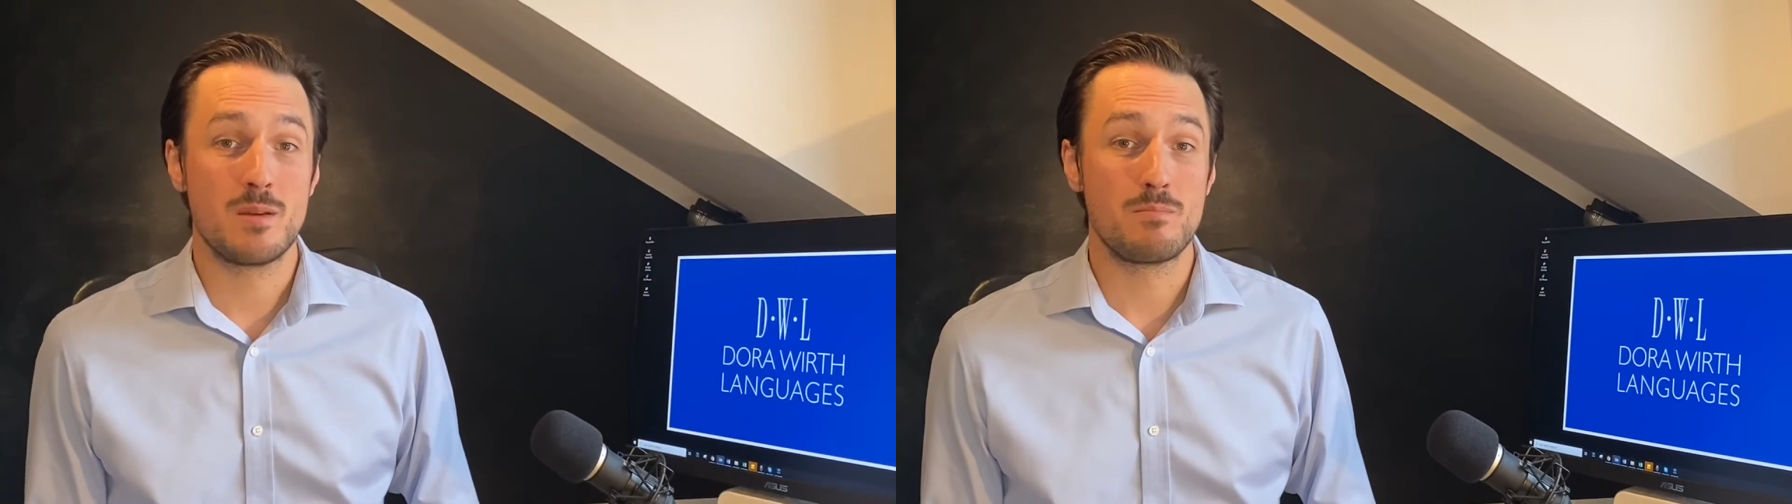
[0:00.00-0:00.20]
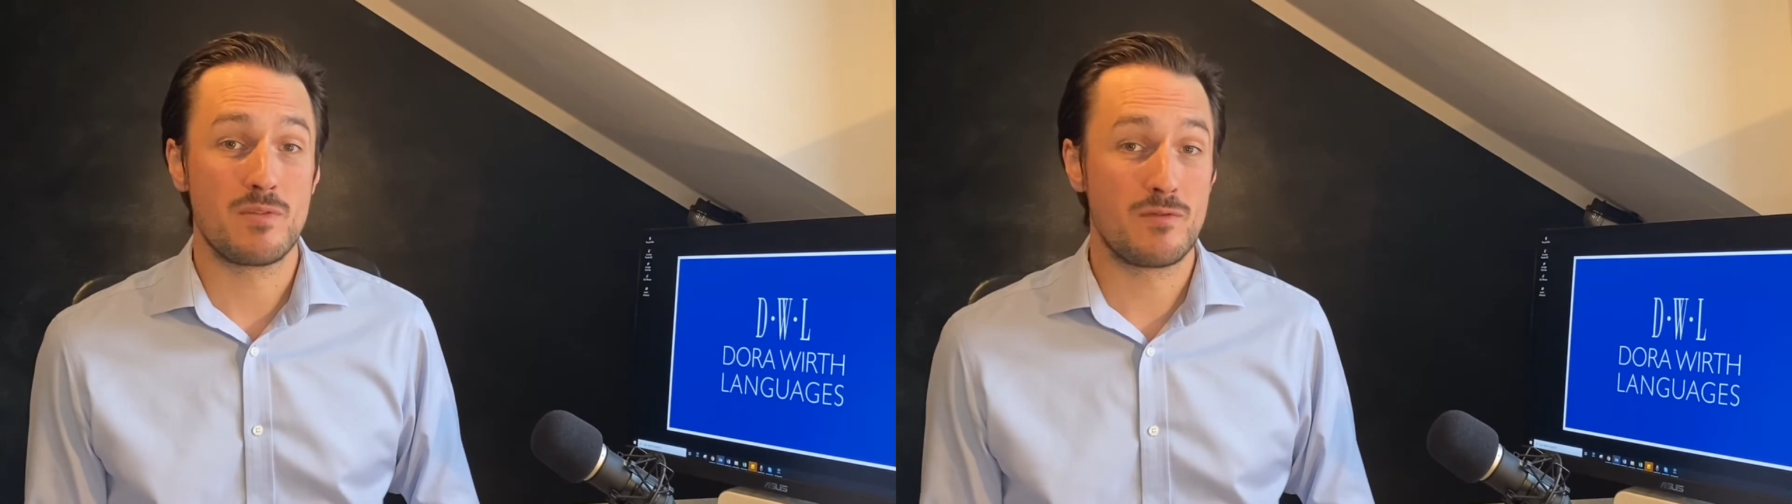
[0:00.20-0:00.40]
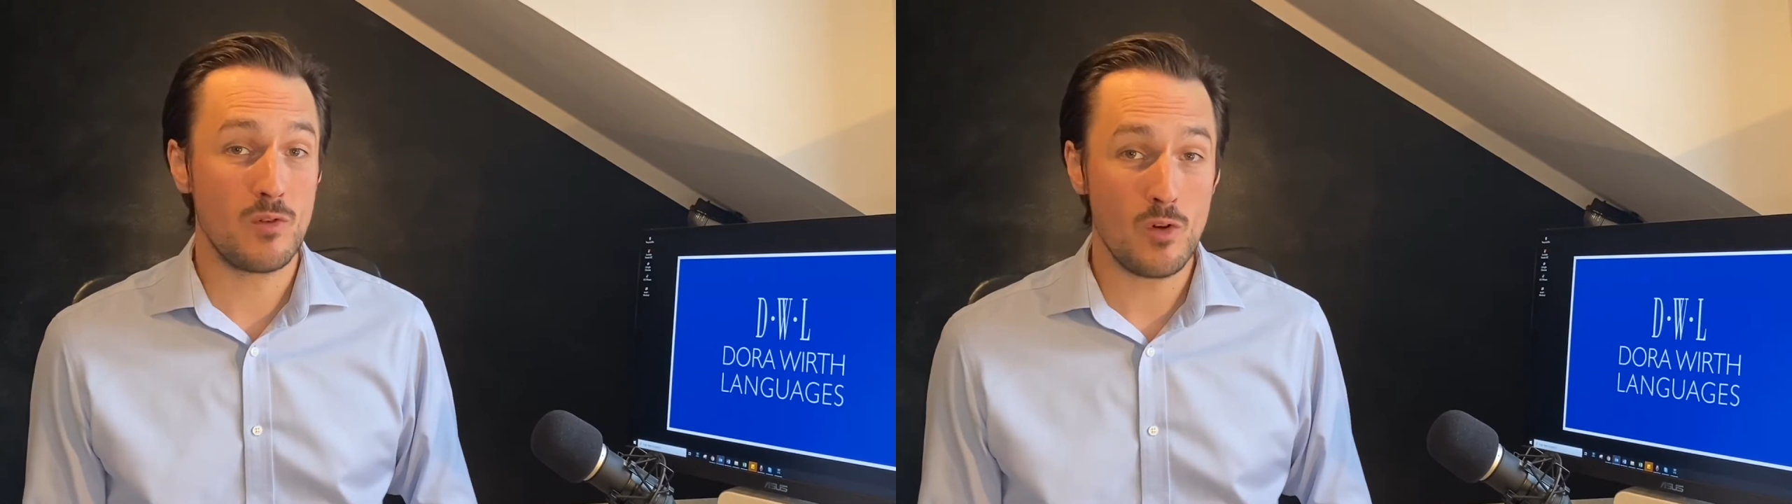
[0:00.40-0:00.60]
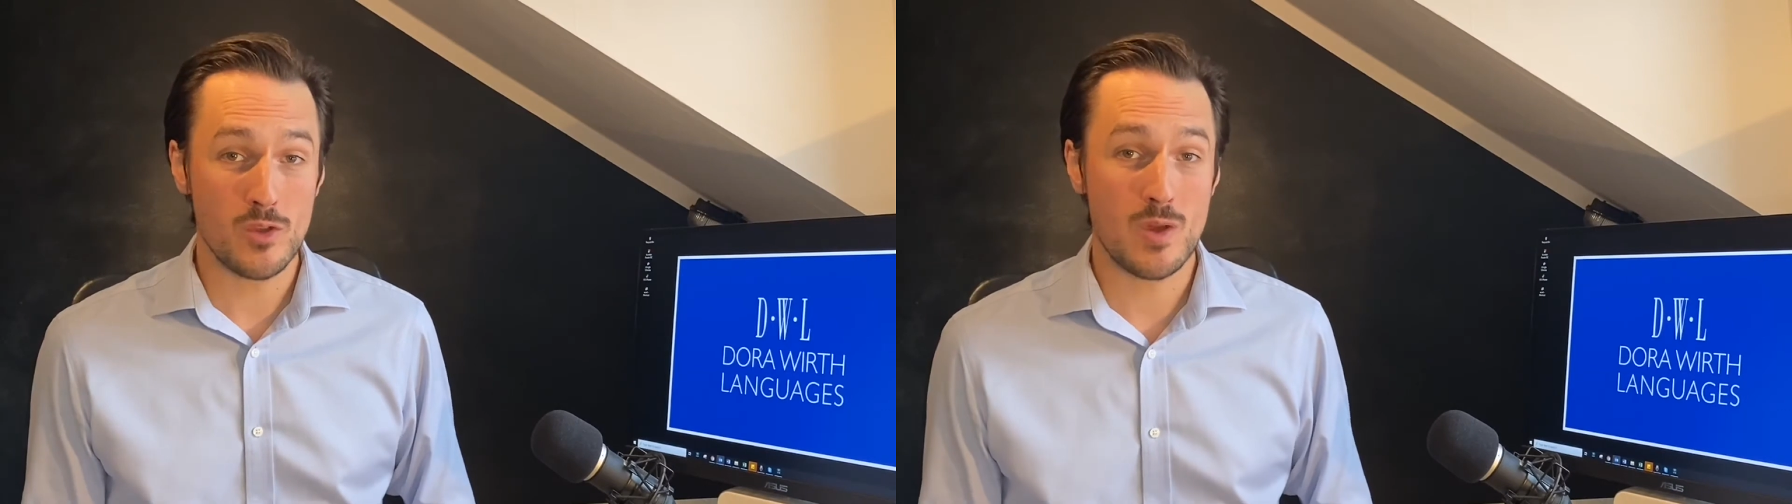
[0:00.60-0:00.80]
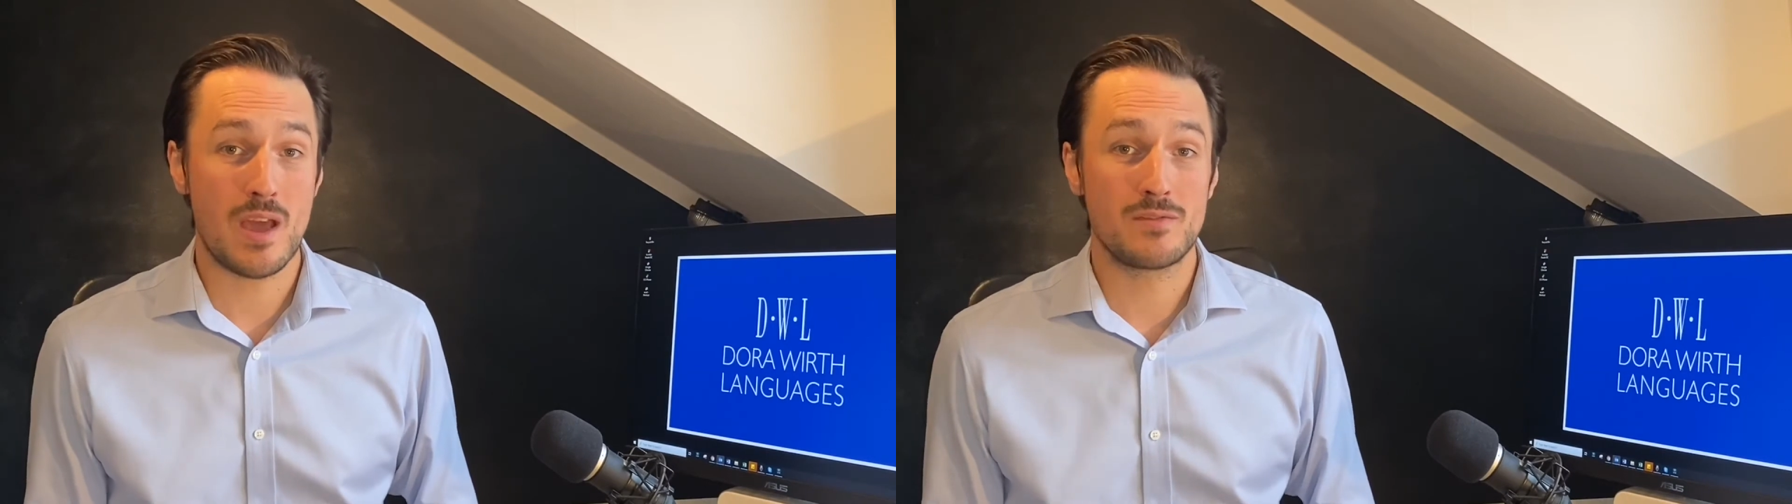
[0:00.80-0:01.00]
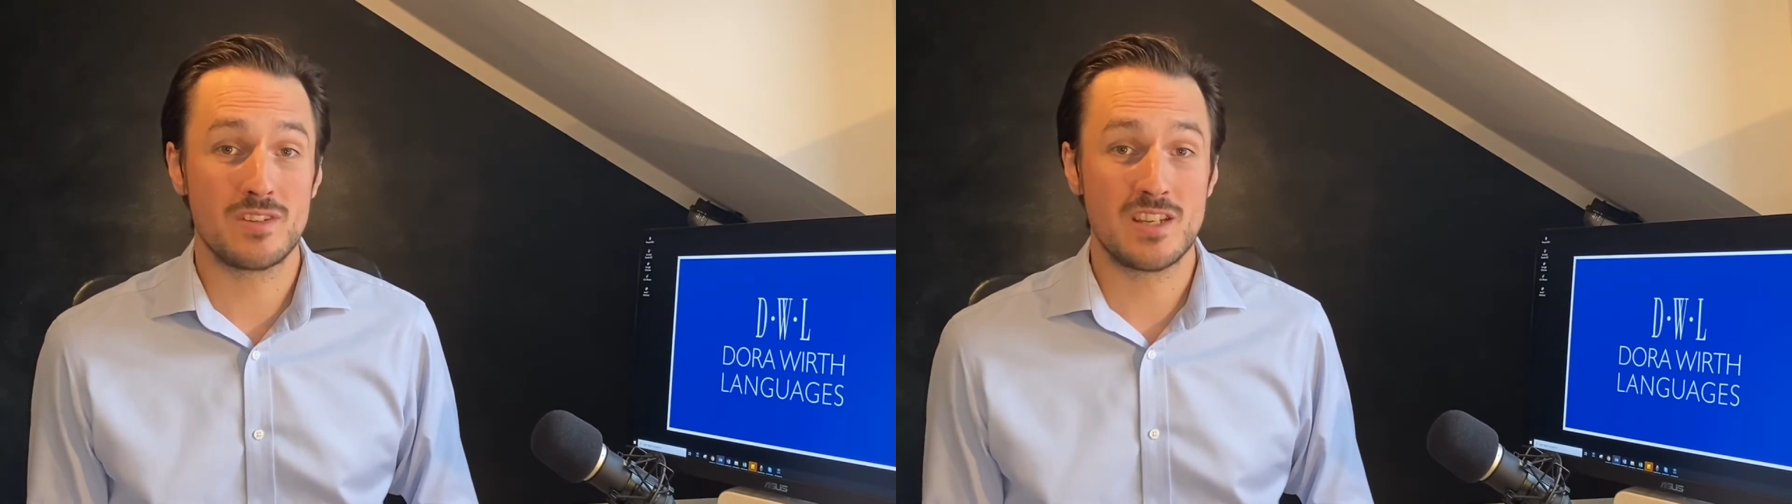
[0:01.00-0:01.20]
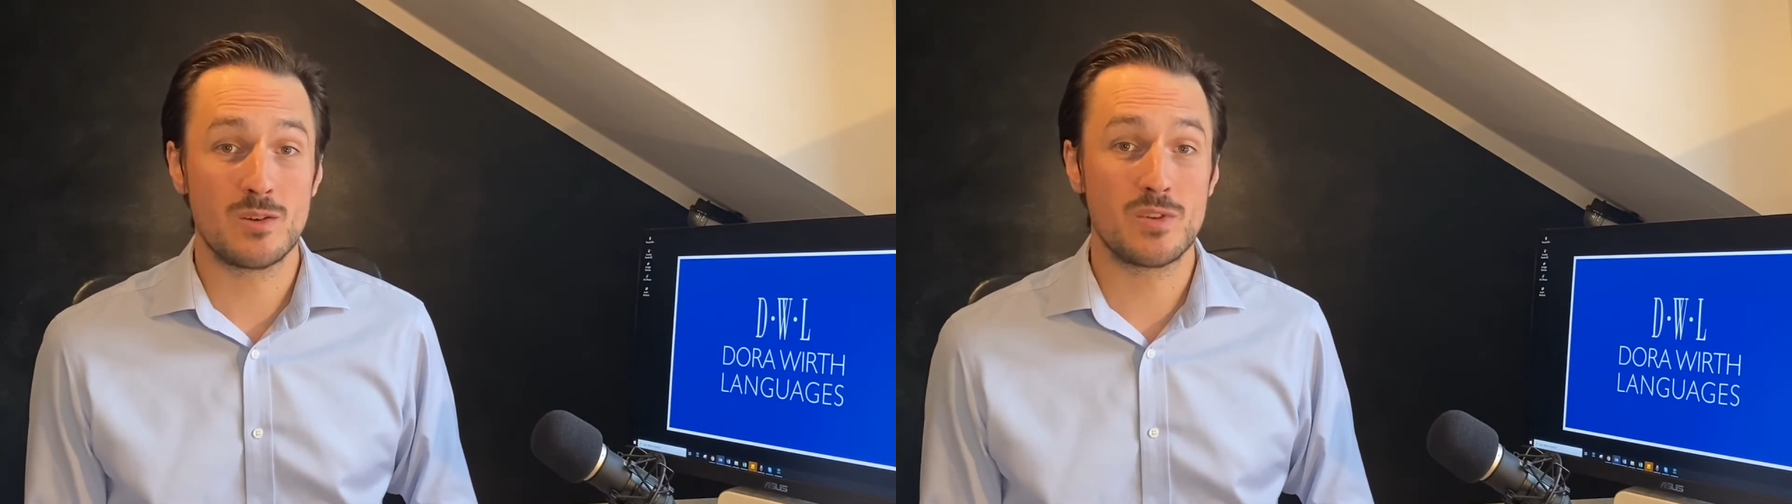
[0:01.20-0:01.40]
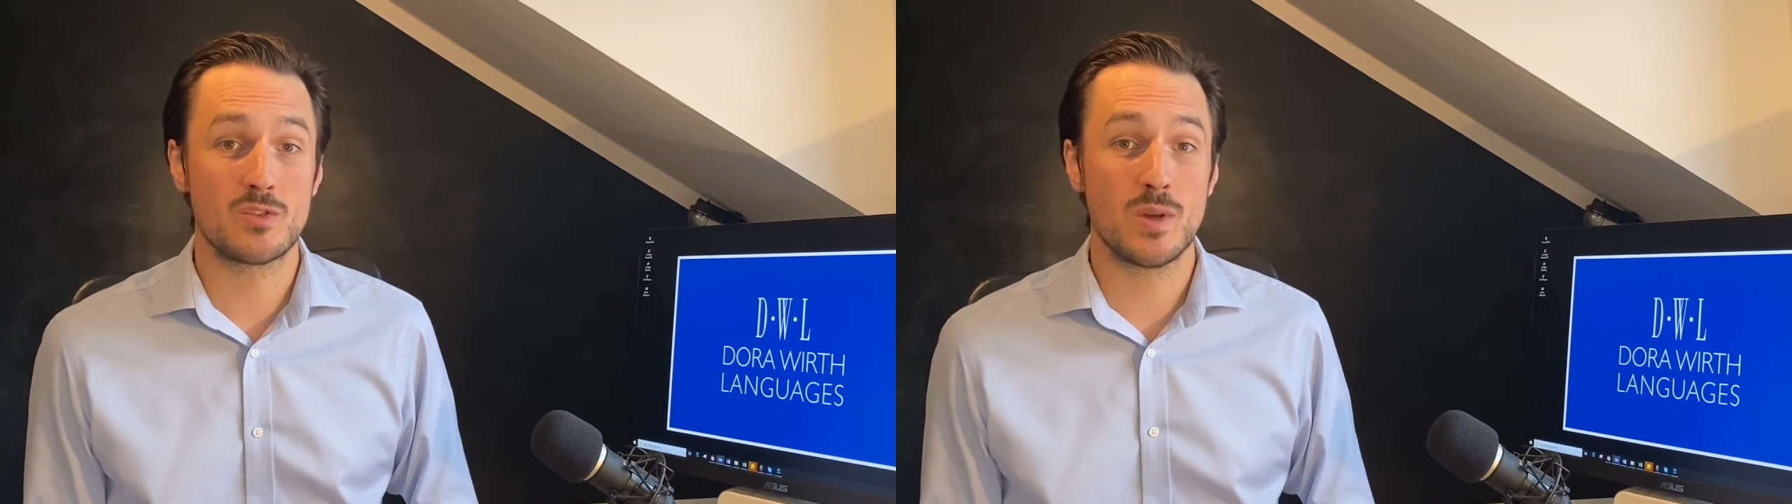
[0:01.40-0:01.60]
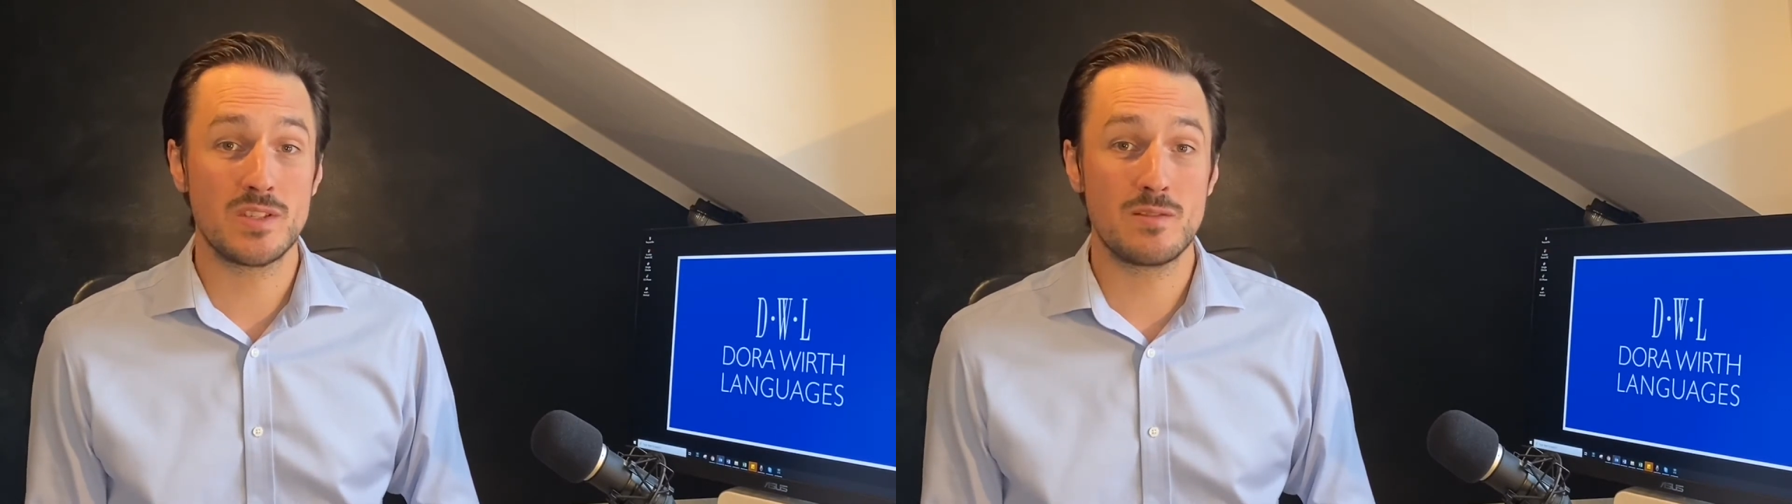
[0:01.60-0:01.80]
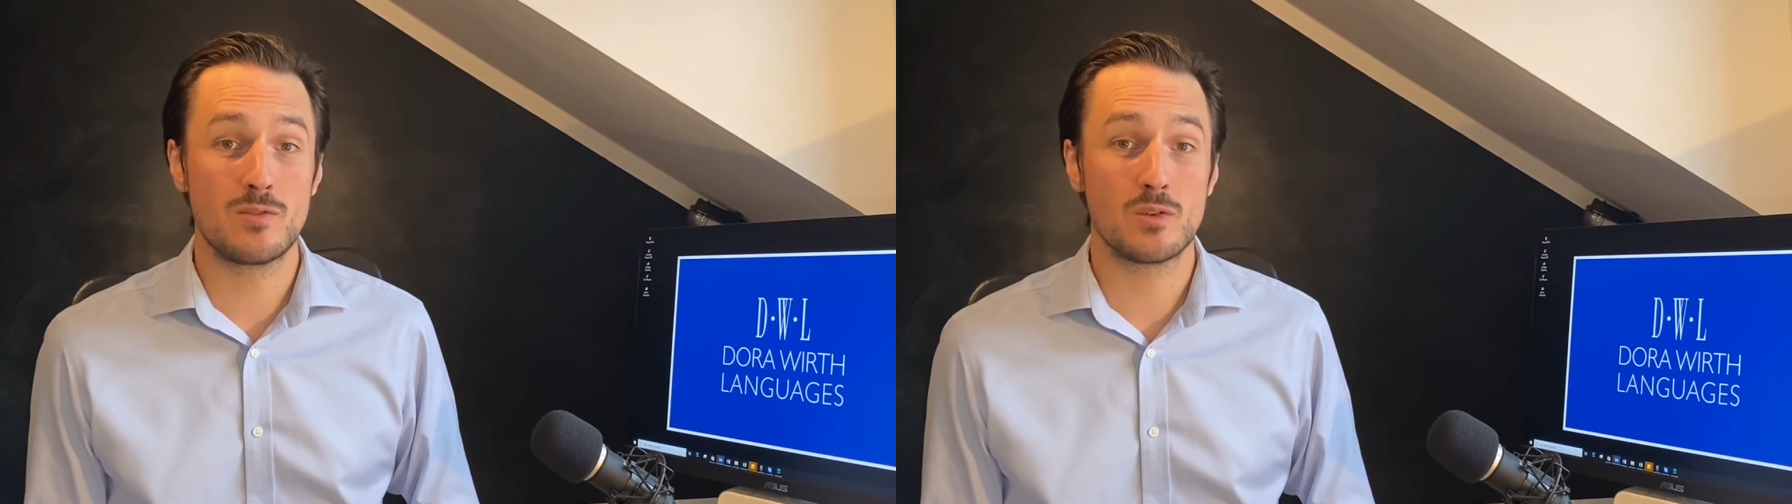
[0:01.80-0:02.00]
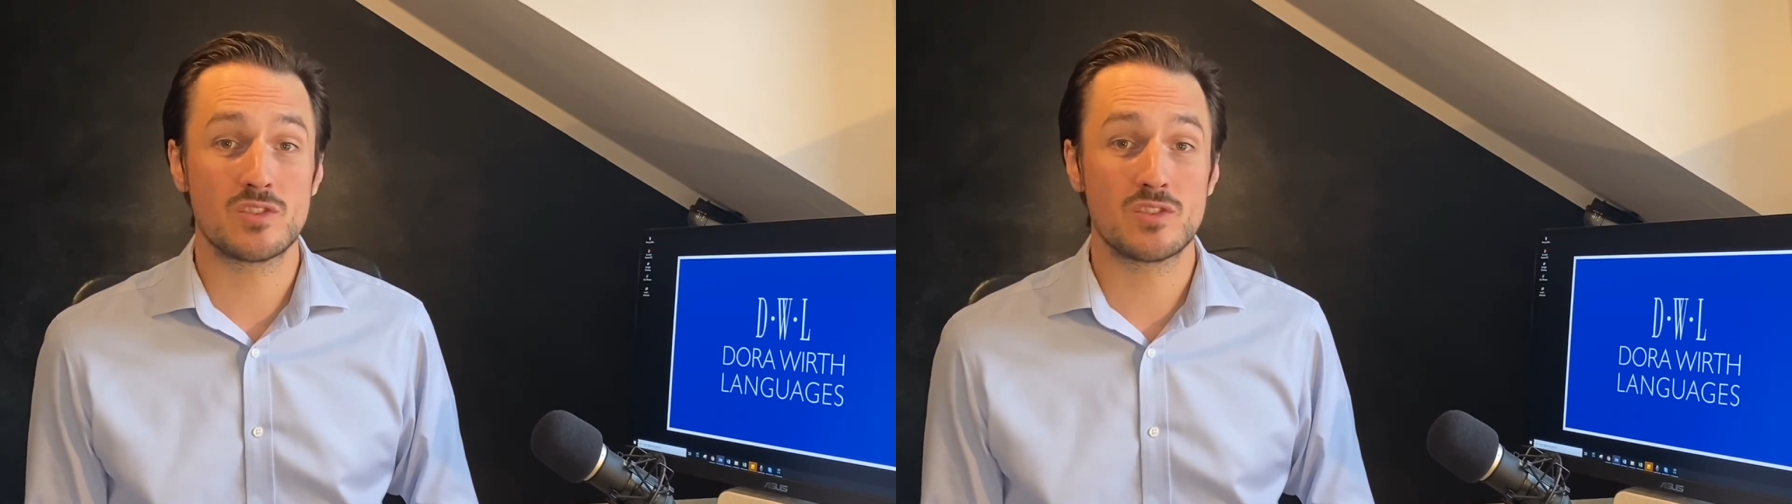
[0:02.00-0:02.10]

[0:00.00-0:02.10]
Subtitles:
before you have to deal with 24